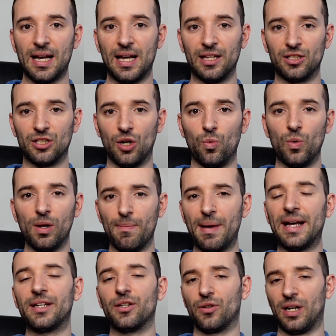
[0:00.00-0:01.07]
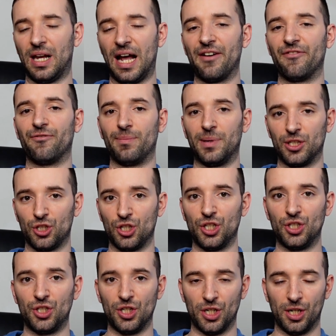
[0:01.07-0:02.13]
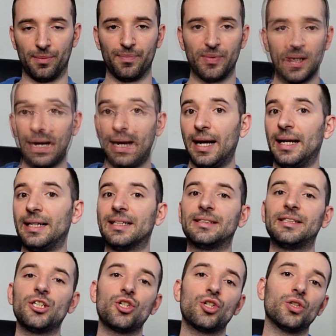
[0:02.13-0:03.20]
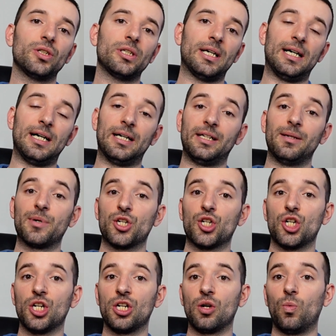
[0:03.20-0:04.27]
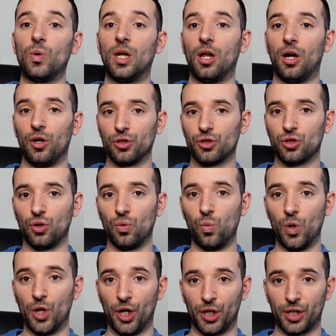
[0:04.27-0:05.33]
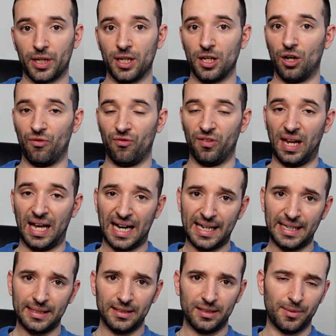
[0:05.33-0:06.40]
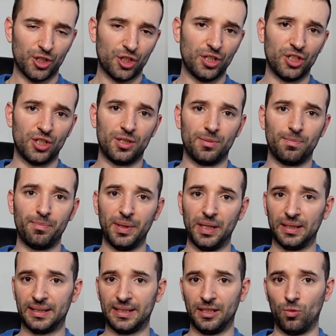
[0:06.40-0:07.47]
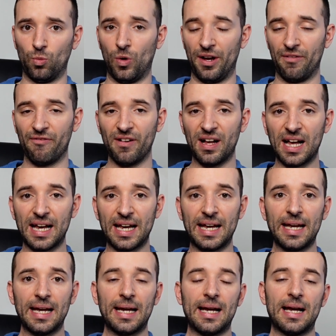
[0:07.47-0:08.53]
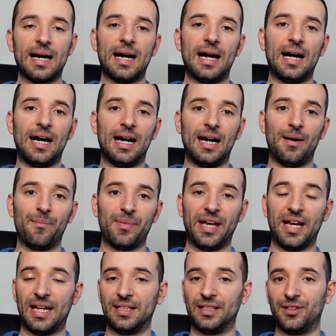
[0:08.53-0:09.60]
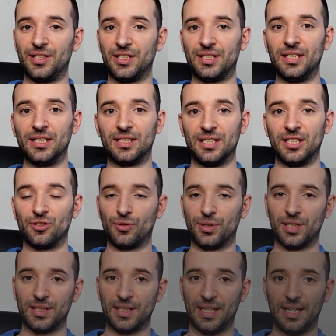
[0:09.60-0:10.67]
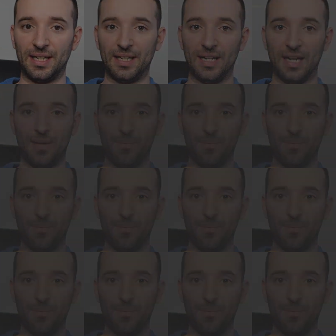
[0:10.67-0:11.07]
and so will make your life much easier. In addition, the machine will also work offline. The machine is built in Wi-Fi, and there is this interesting